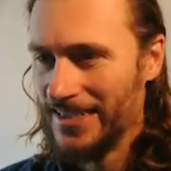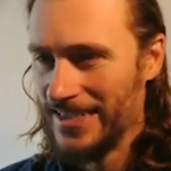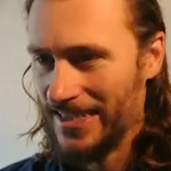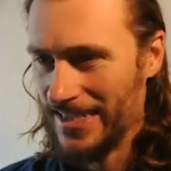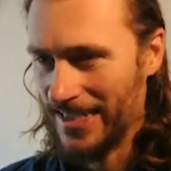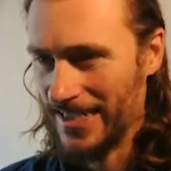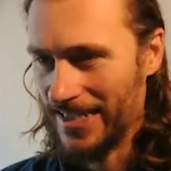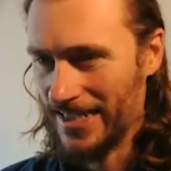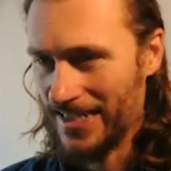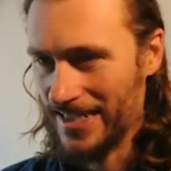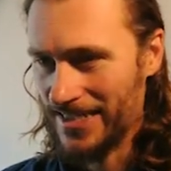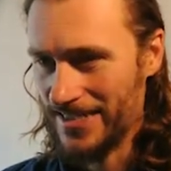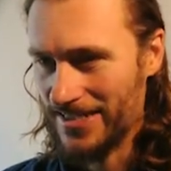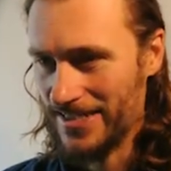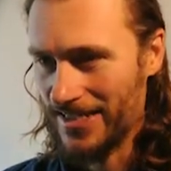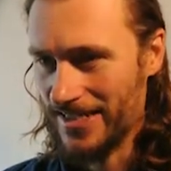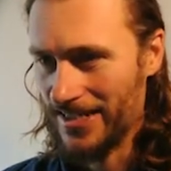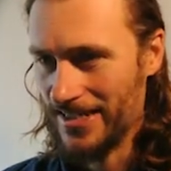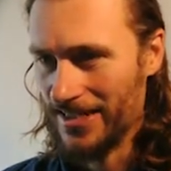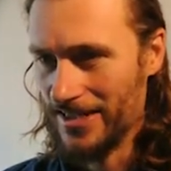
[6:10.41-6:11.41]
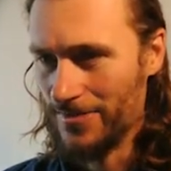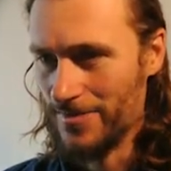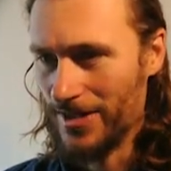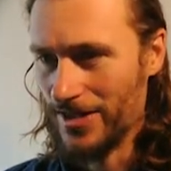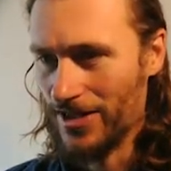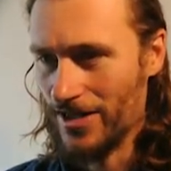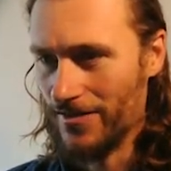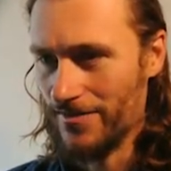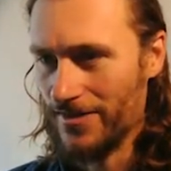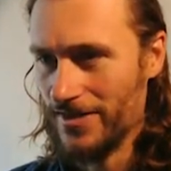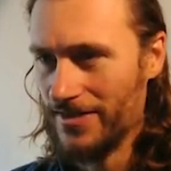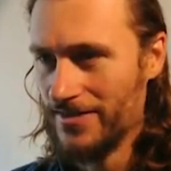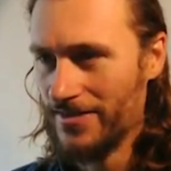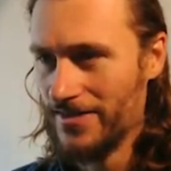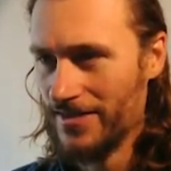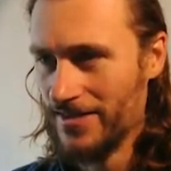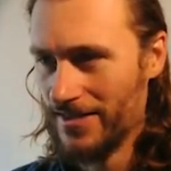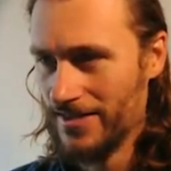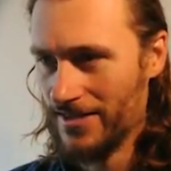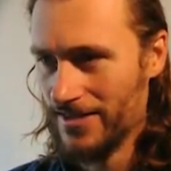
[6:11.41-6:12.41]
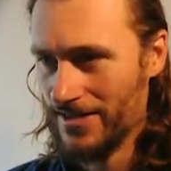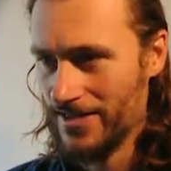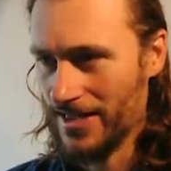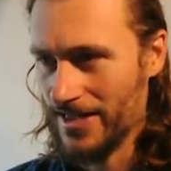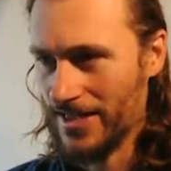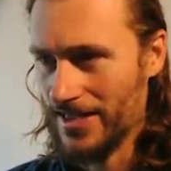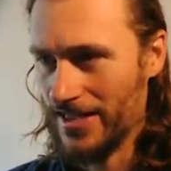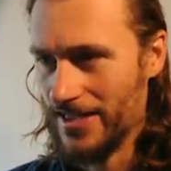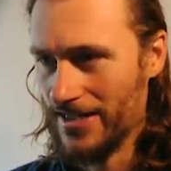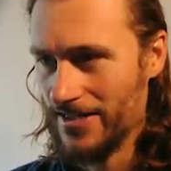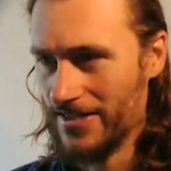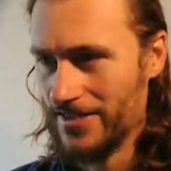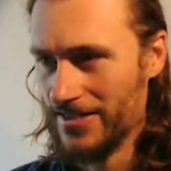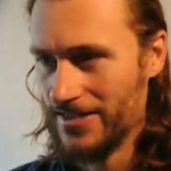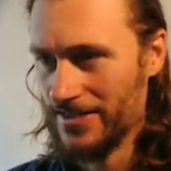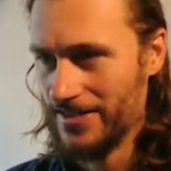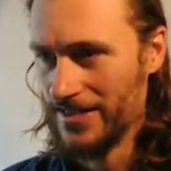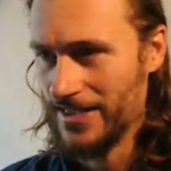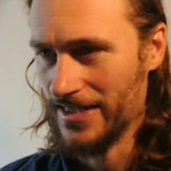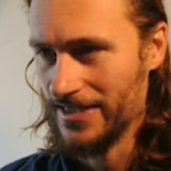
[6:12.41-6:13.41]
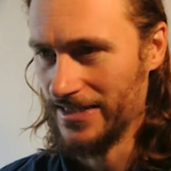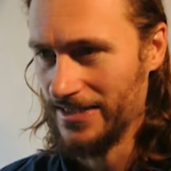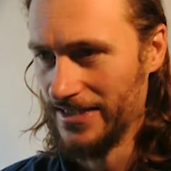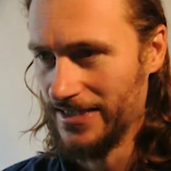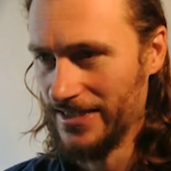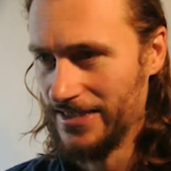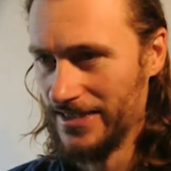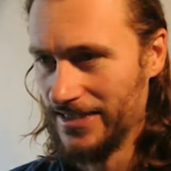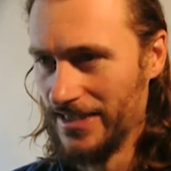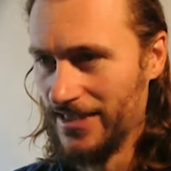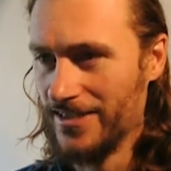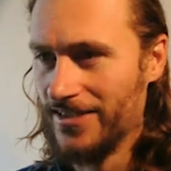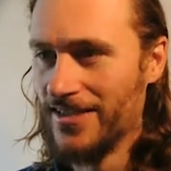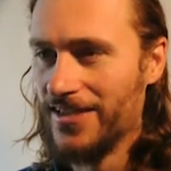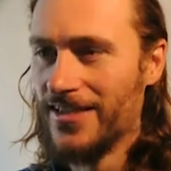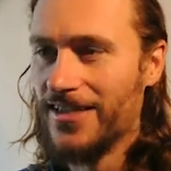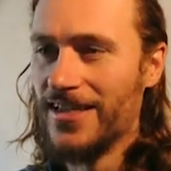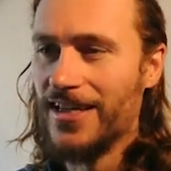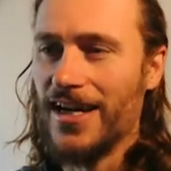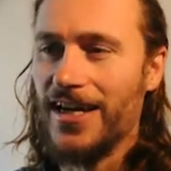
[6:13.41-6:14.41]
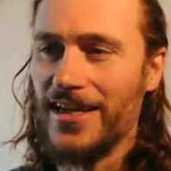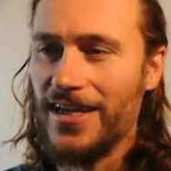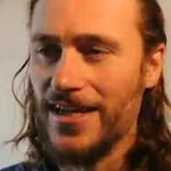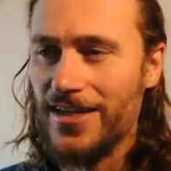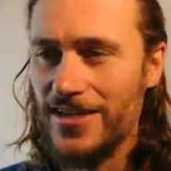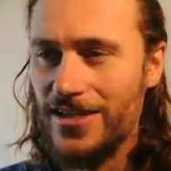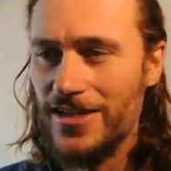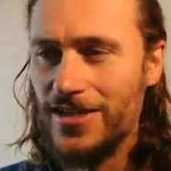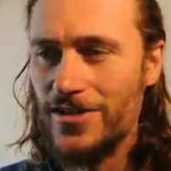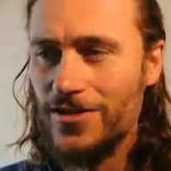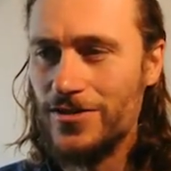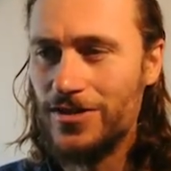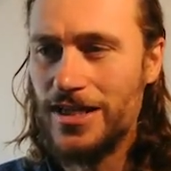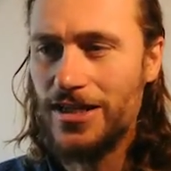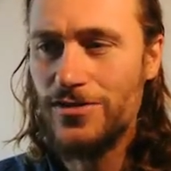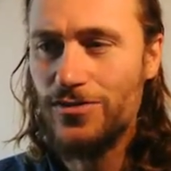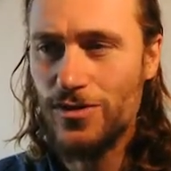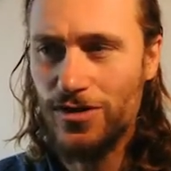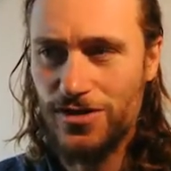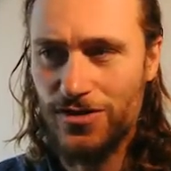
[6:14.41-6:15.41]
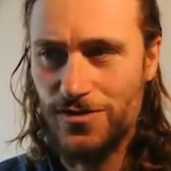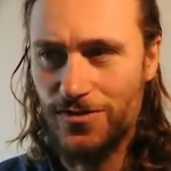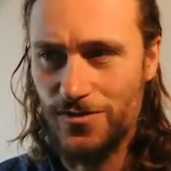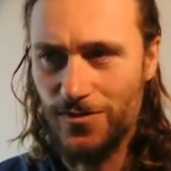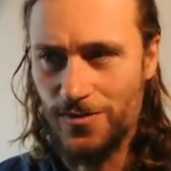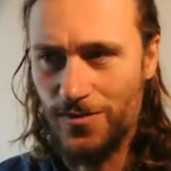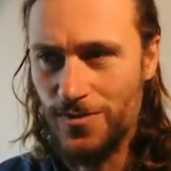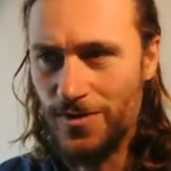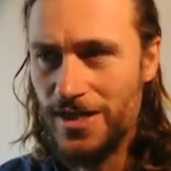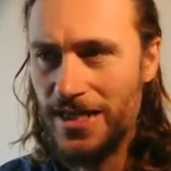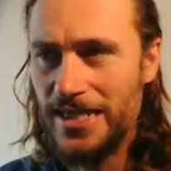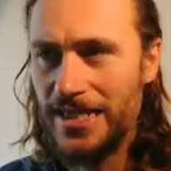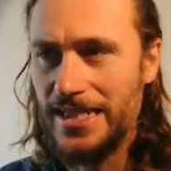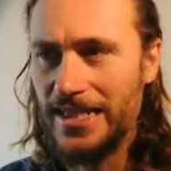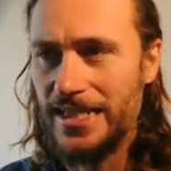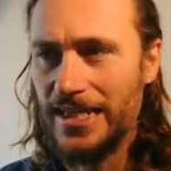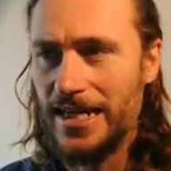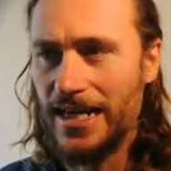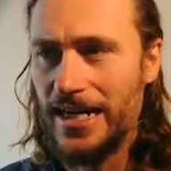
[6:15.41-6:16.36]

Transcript: And let's see a little bit of it. It's like here, like and then this was really